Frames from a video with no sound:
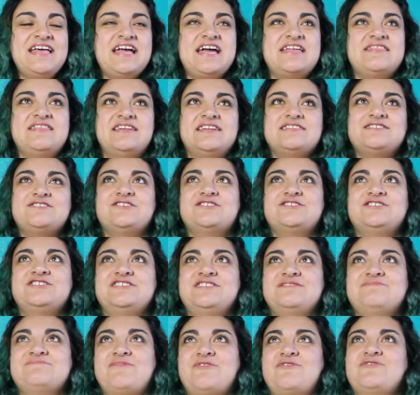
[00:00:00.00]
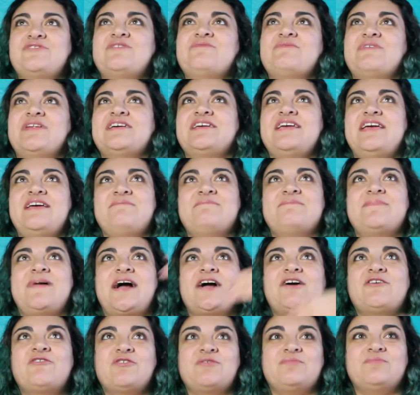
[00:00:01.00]
and then it turned to pneumonia when I came
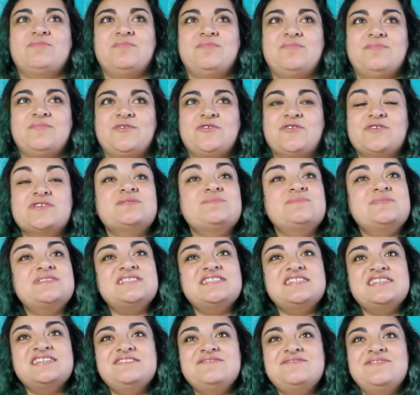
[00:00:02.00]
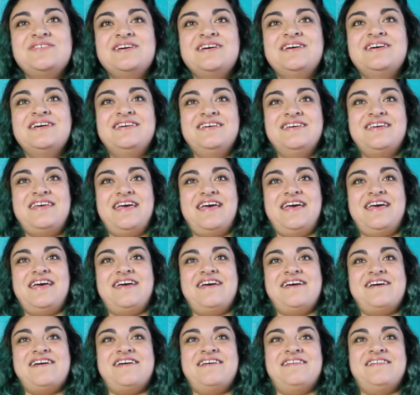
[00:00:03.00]
back from Christmas leave,
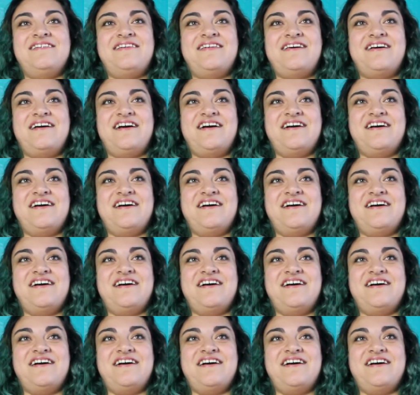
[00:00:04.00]
and